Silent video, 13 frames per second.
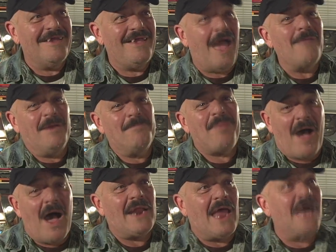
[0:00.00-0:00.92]
I mean,
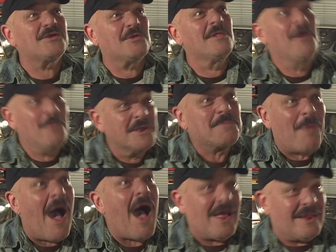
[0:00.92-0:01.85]
pot actually was
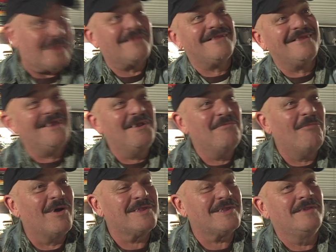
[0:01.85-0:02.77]
pot. Yeah. It
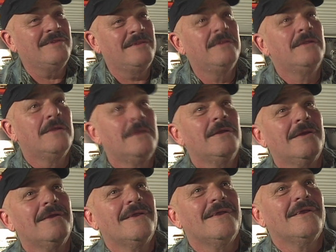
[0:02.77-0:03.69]
wasn't...
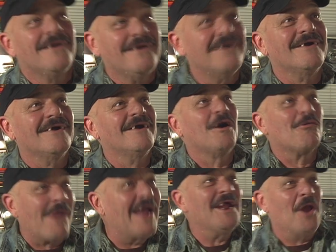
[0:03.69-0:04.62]

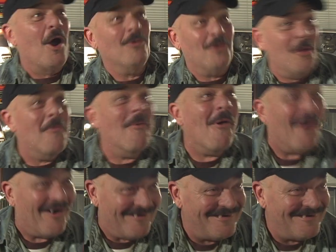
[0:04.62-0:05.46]
Oregano no more,